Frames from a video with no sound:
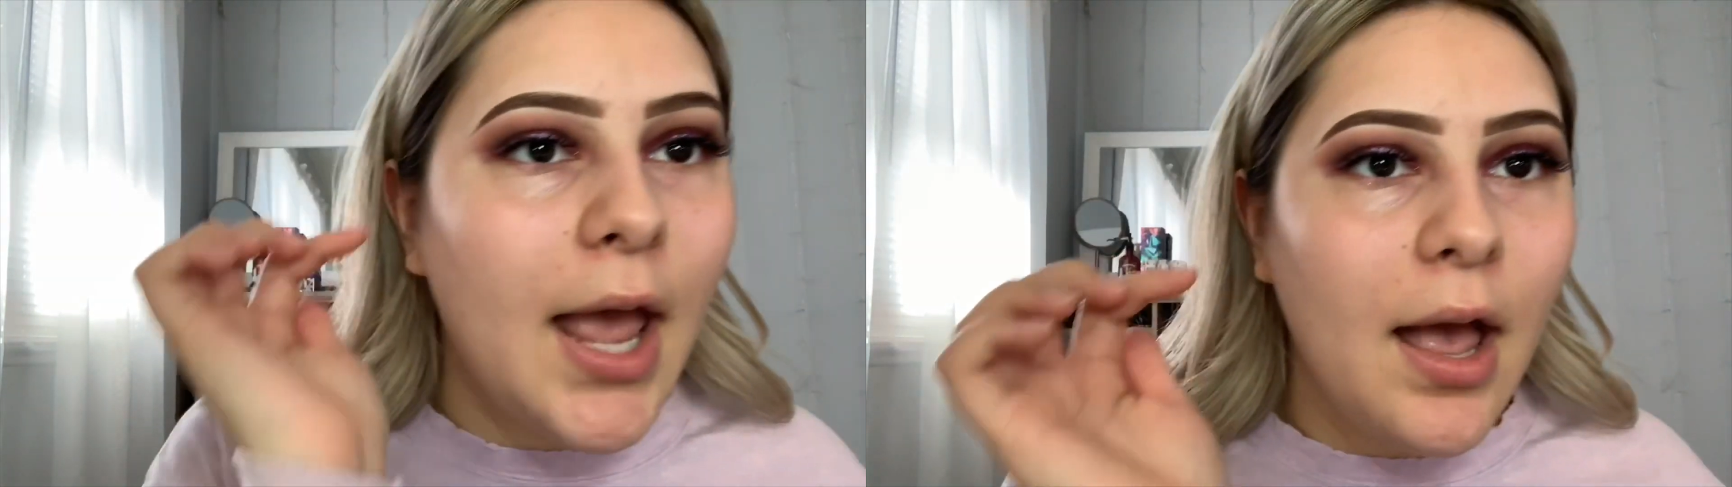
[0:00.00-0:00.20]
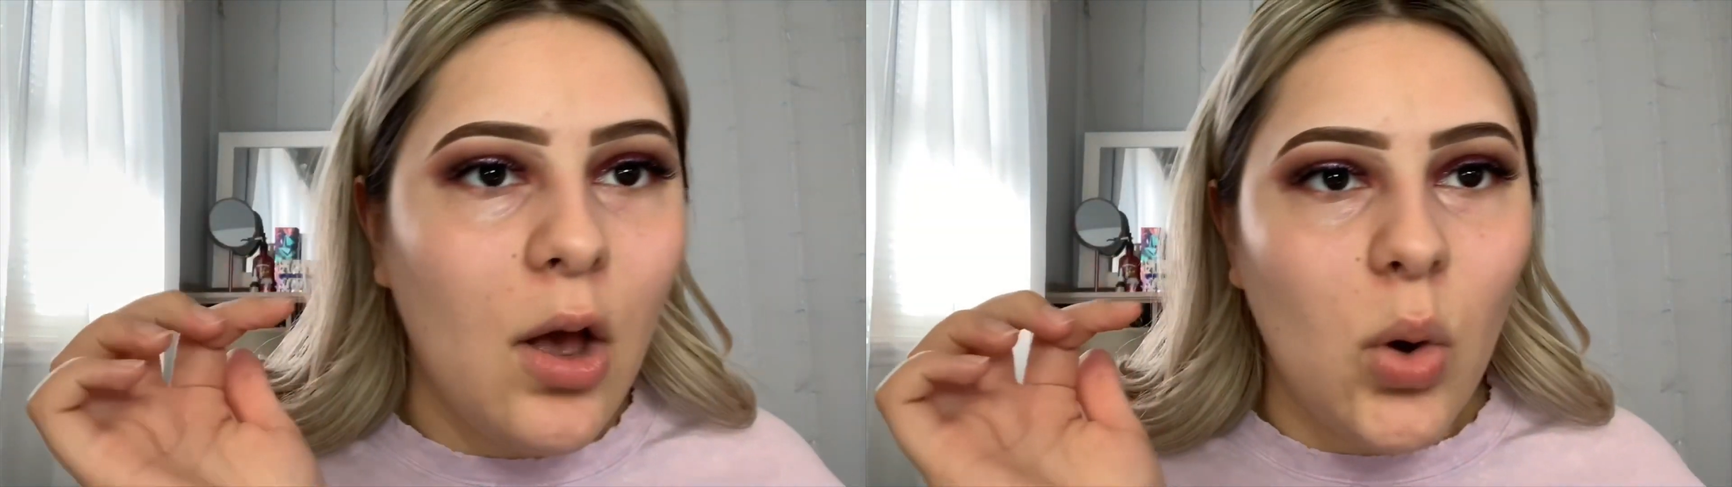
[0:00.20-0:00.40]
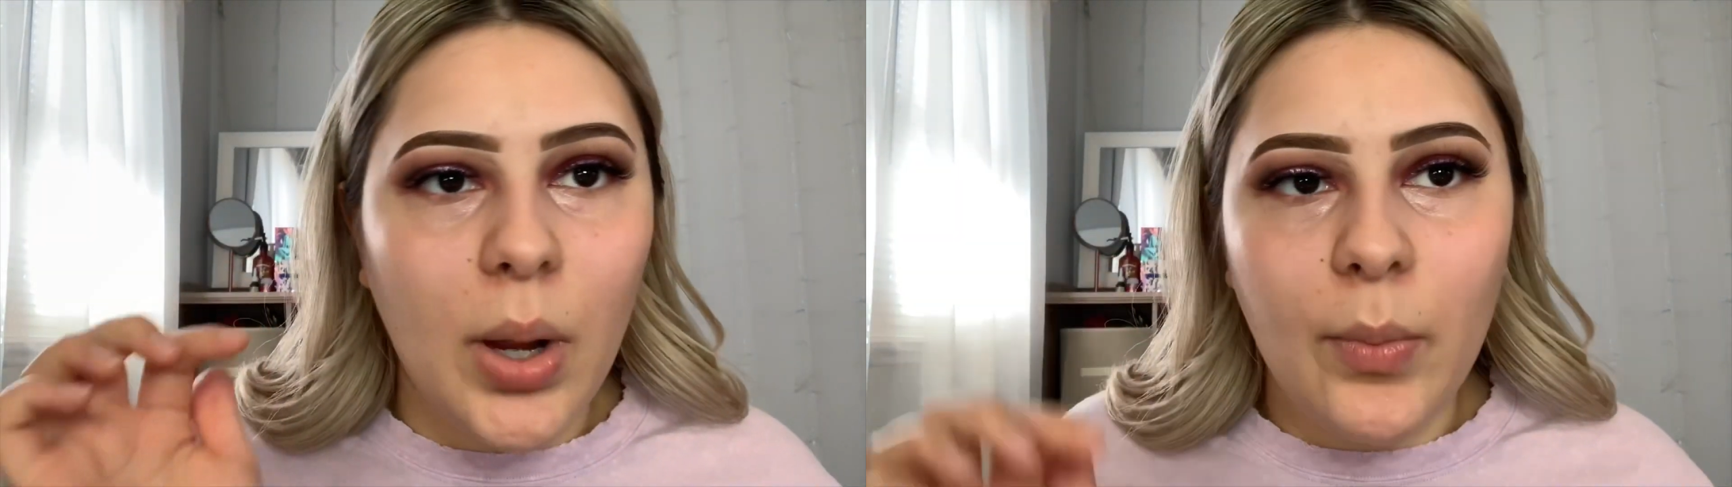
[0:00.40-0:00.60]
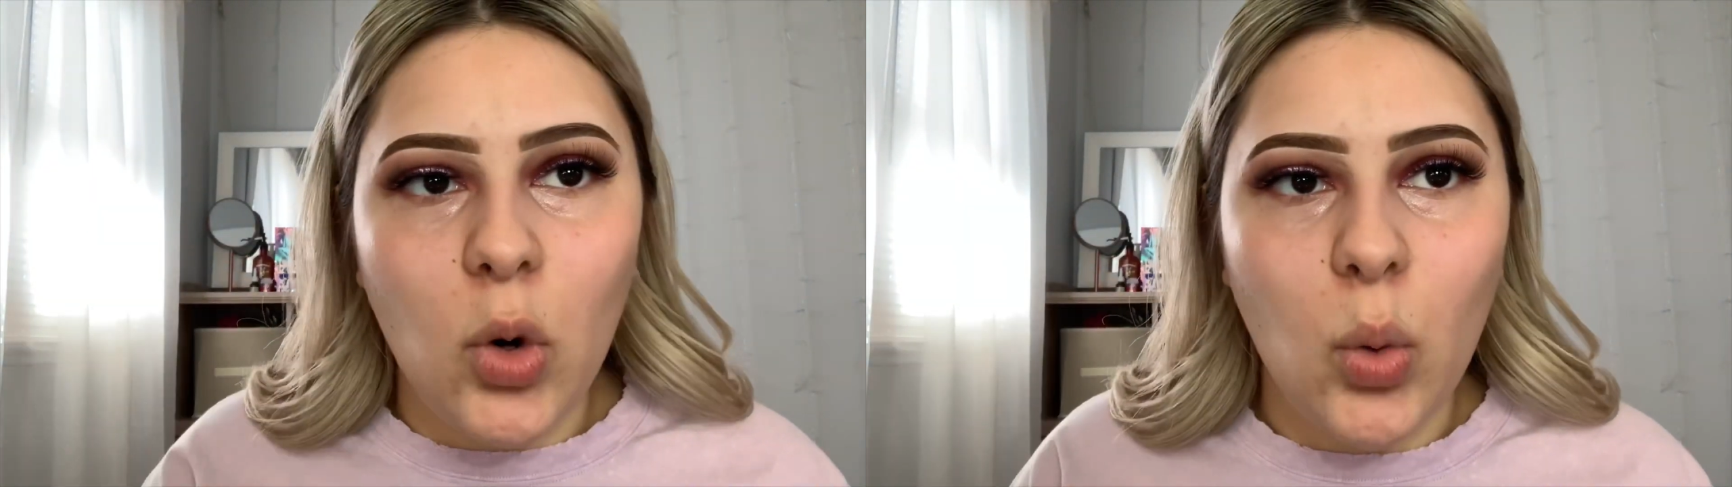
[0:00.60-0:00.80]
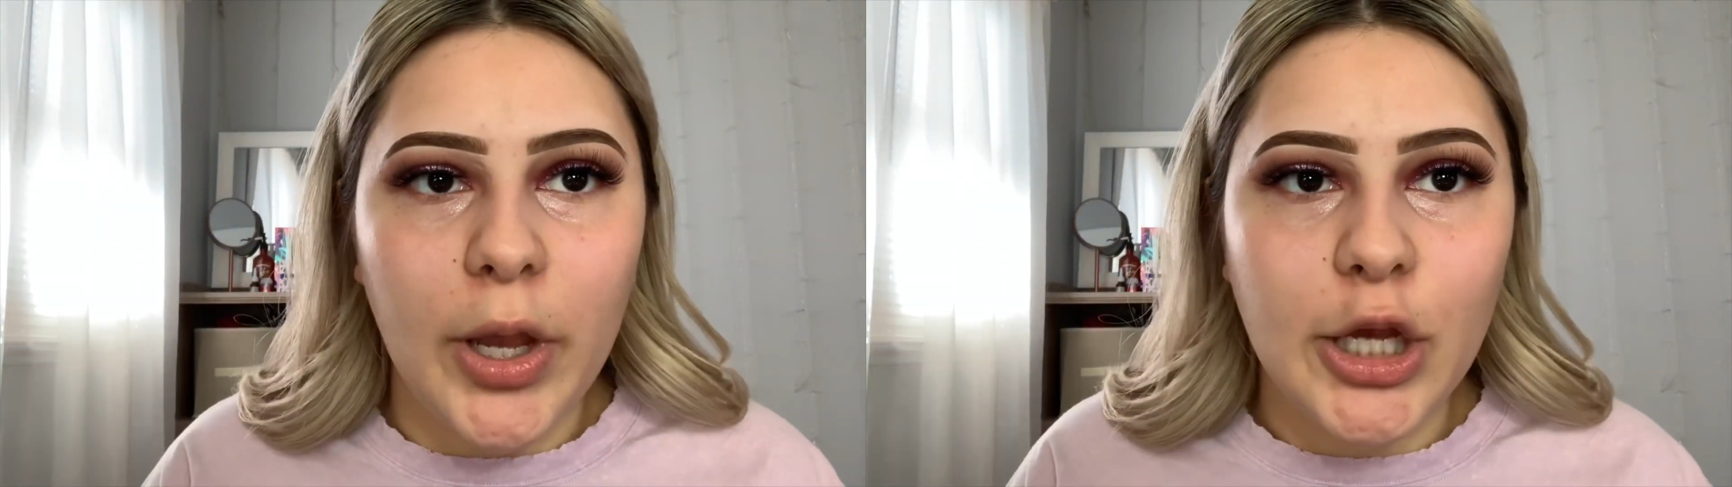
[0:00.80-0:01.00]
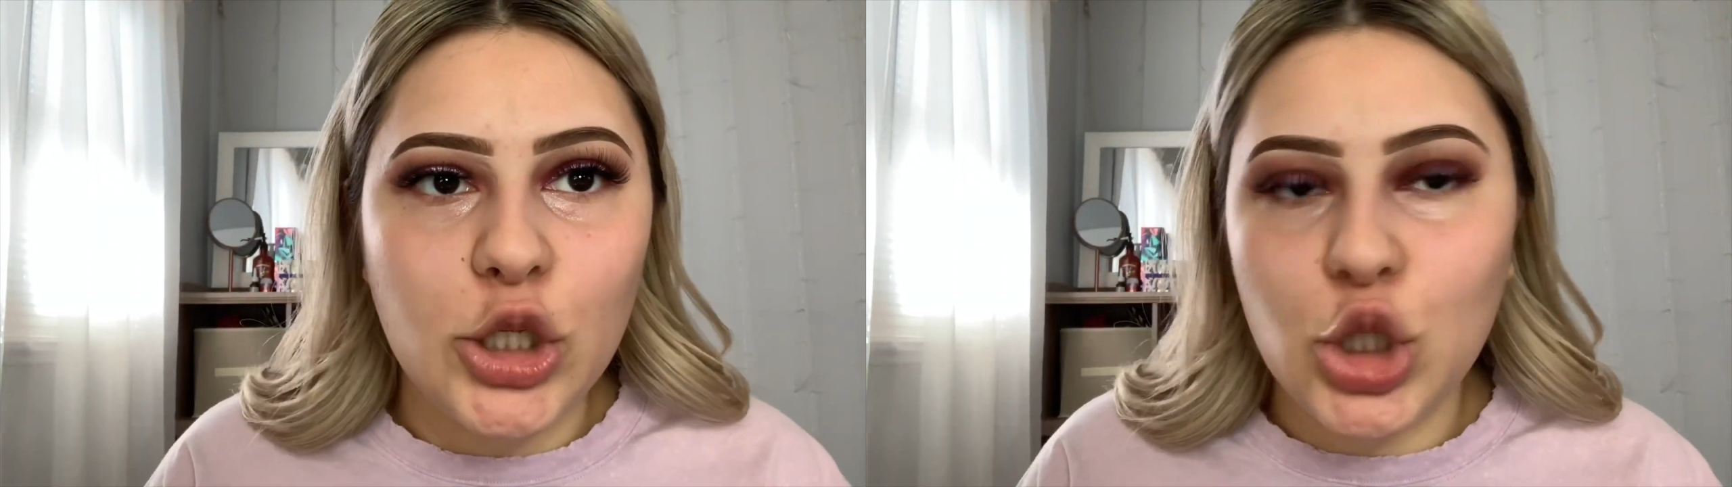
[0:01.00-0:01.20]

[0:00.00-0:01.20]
now I'm going